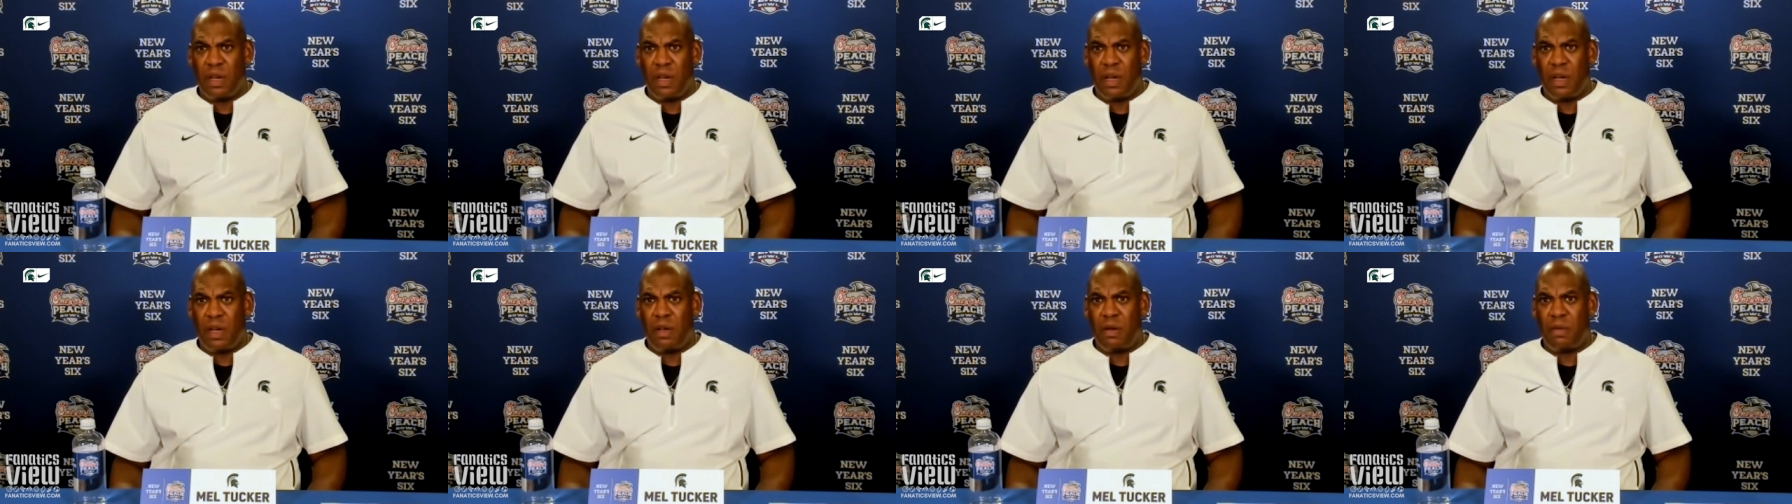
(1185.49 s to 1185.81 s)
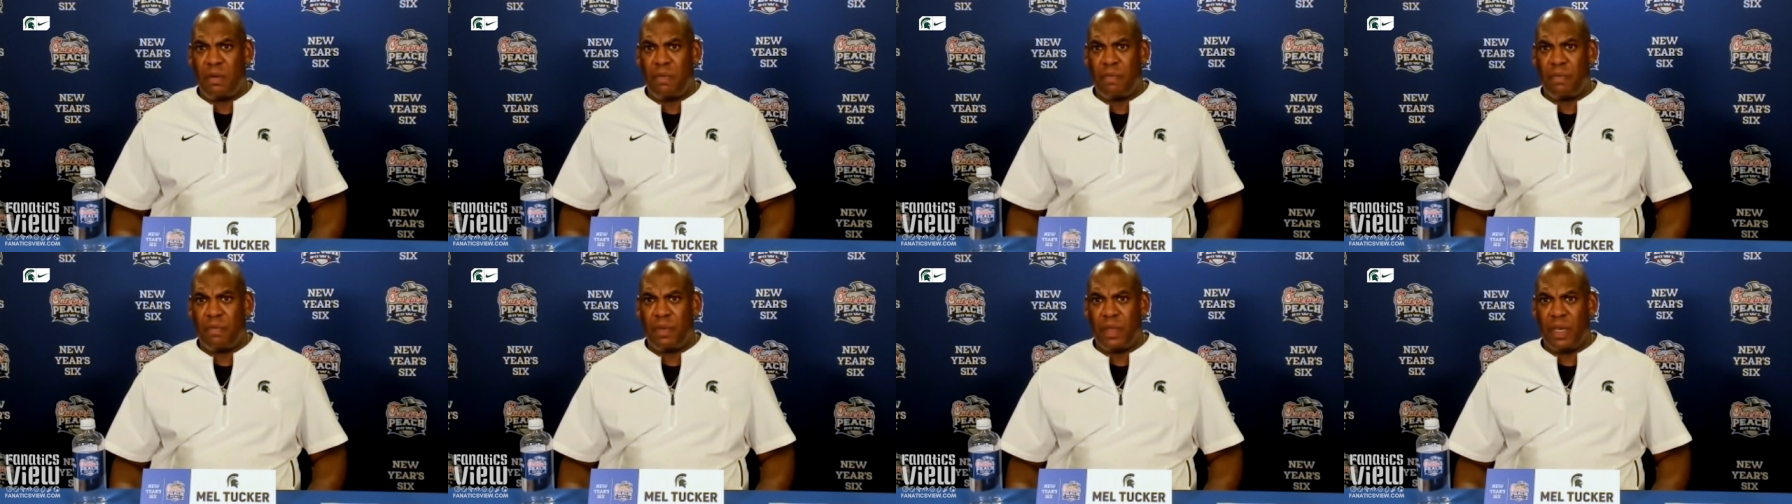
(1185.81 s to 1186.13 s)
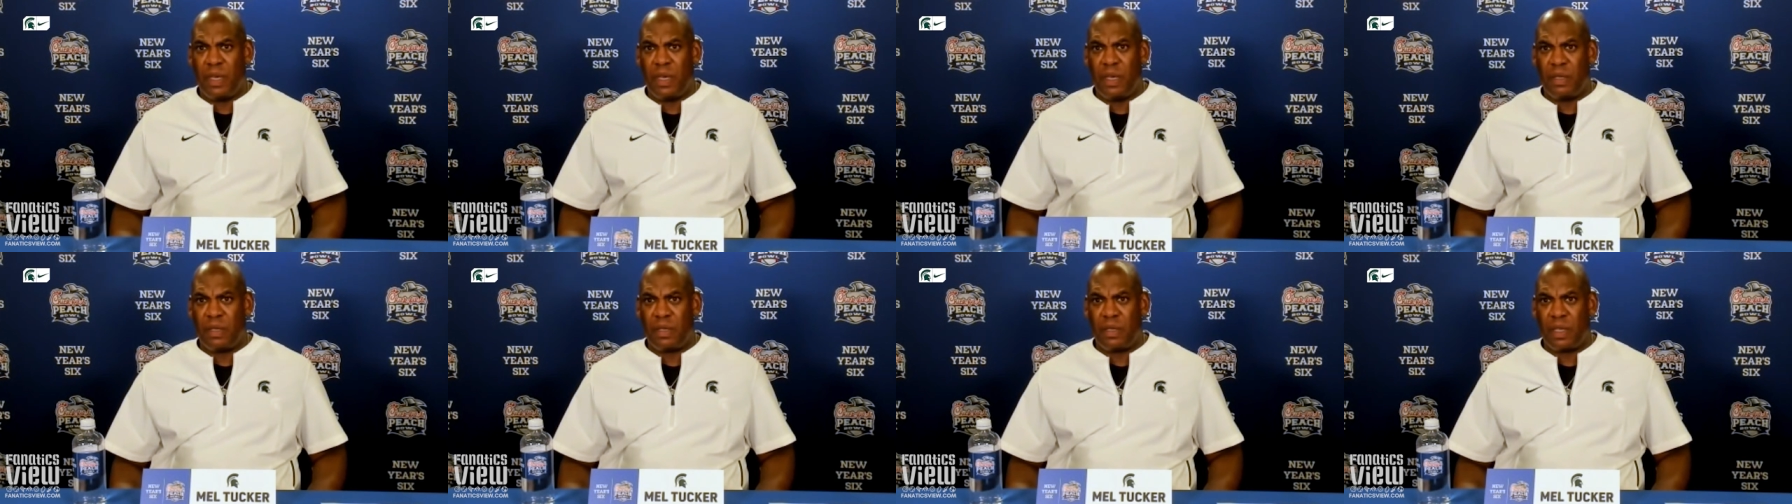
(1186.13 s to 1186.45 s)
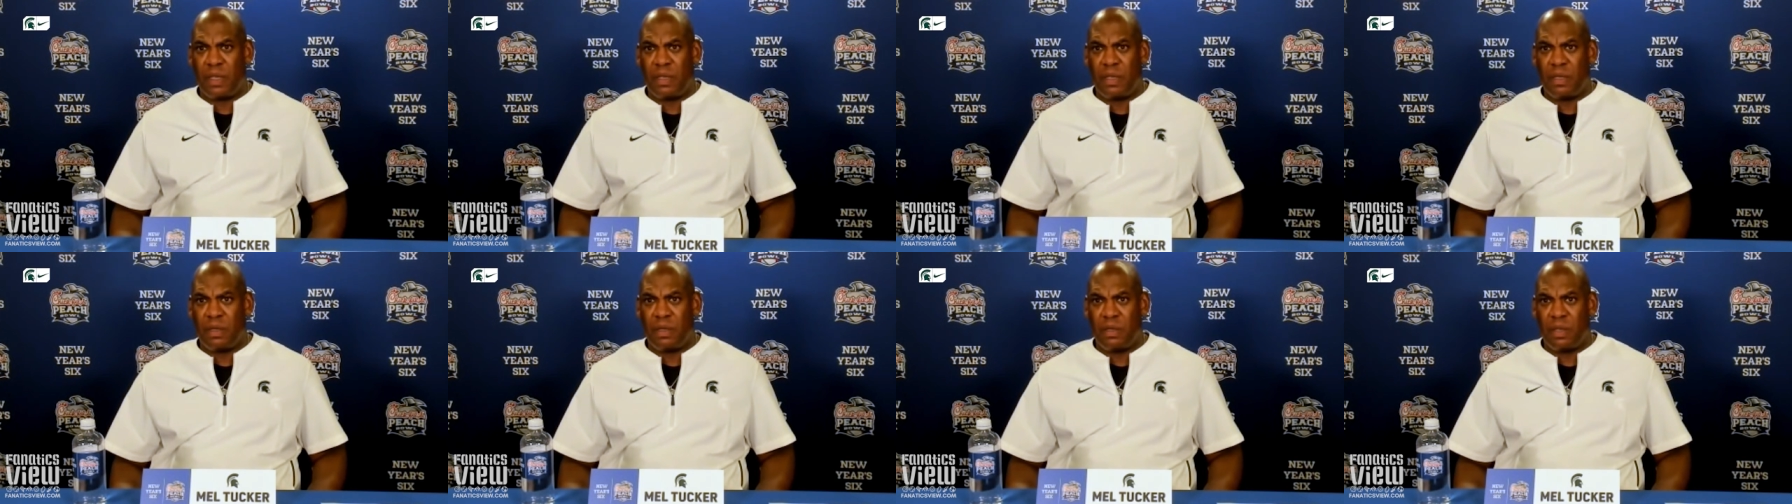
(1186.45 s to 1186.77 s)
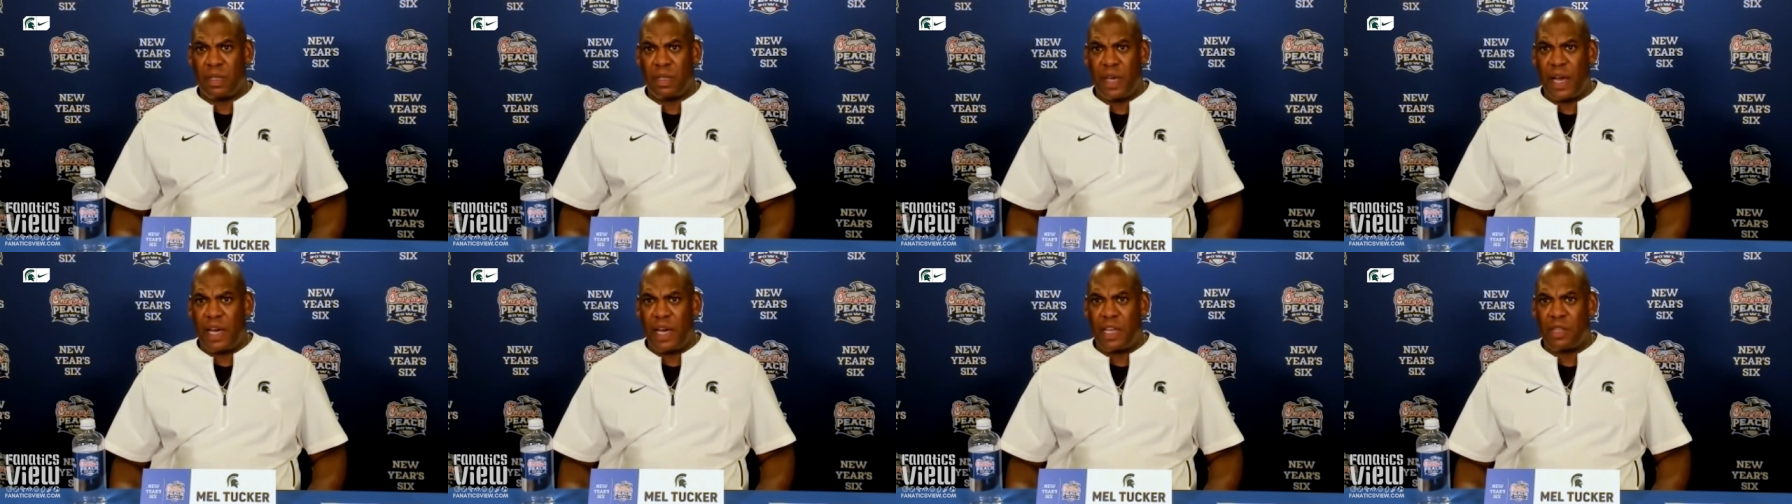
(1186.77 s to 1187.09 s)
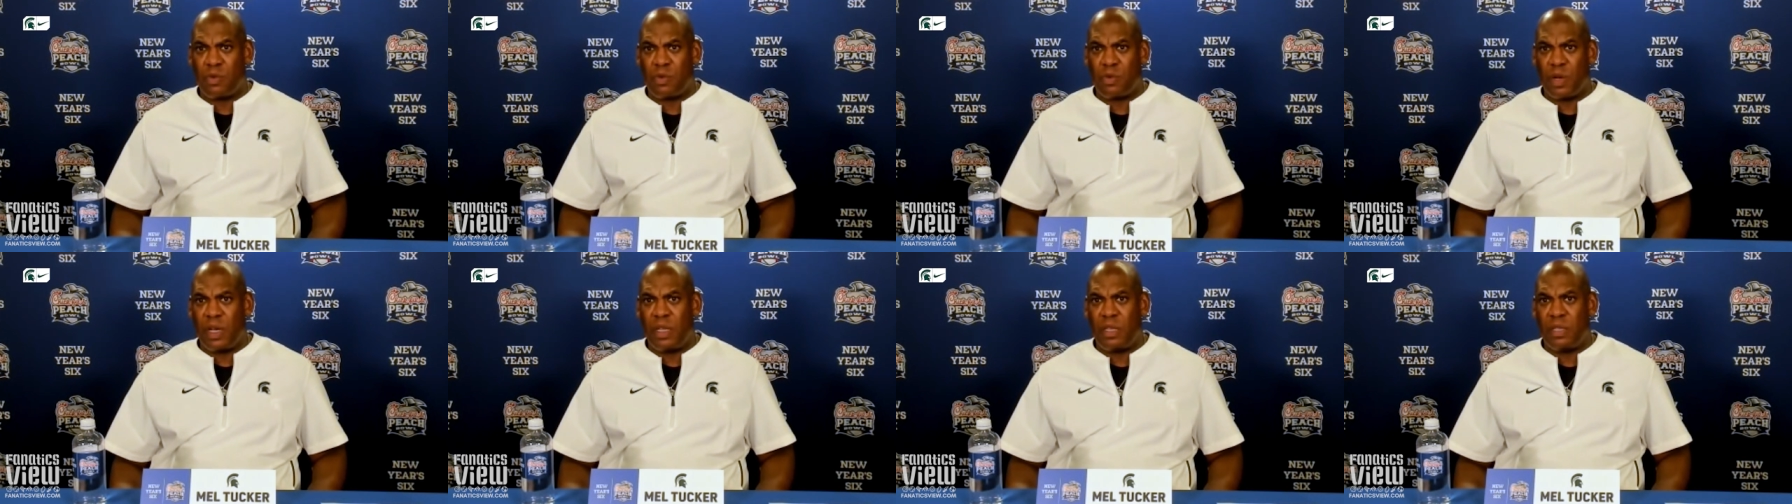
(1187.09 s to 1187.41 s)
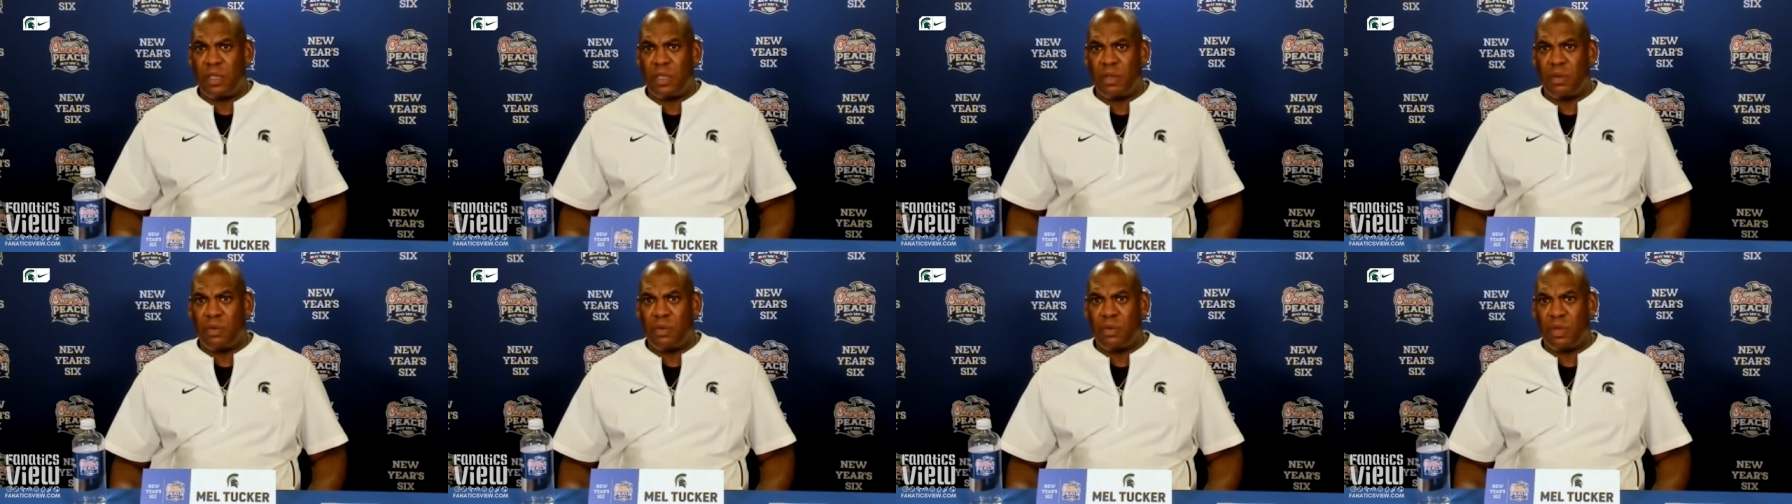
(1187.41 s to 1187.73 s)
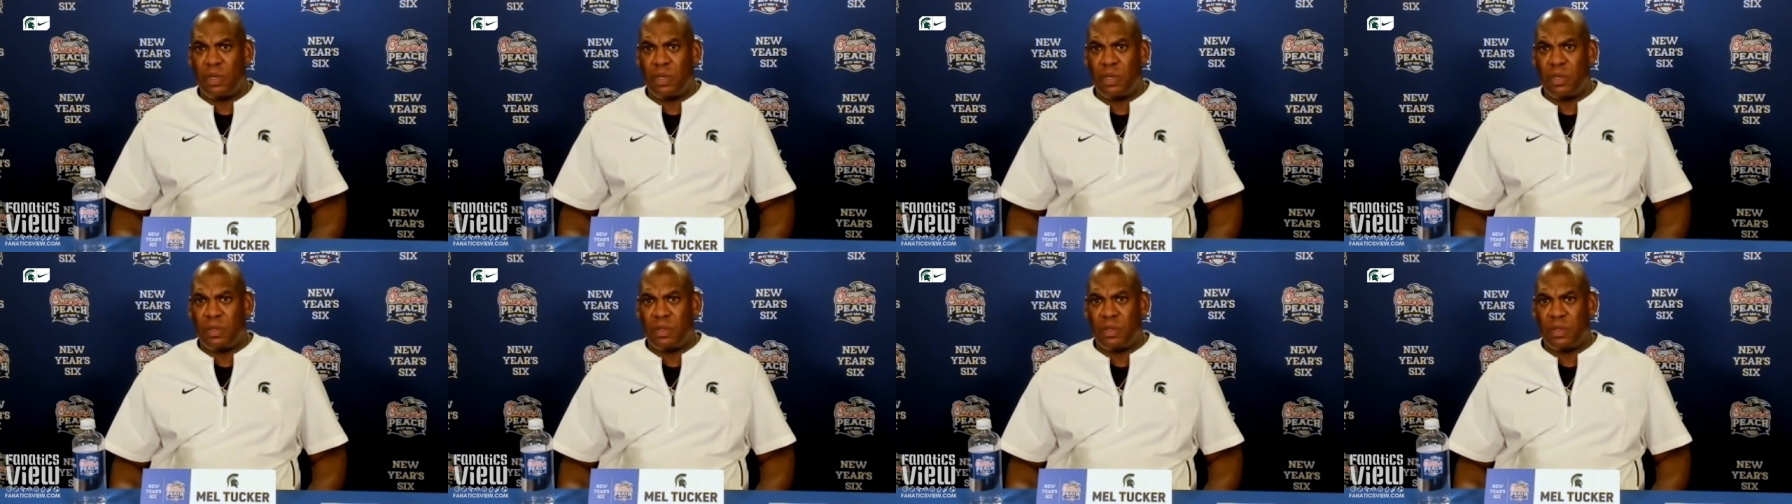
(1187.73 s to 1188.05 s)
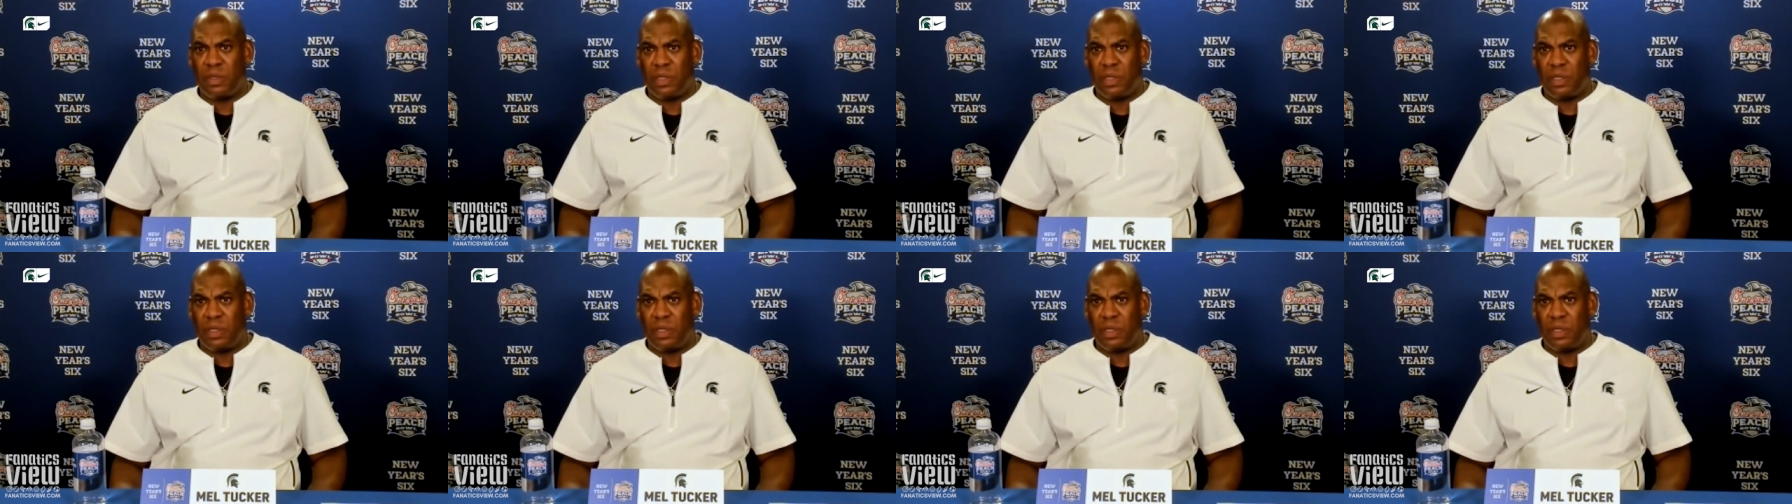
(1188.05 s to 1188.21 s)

um, and guys were at were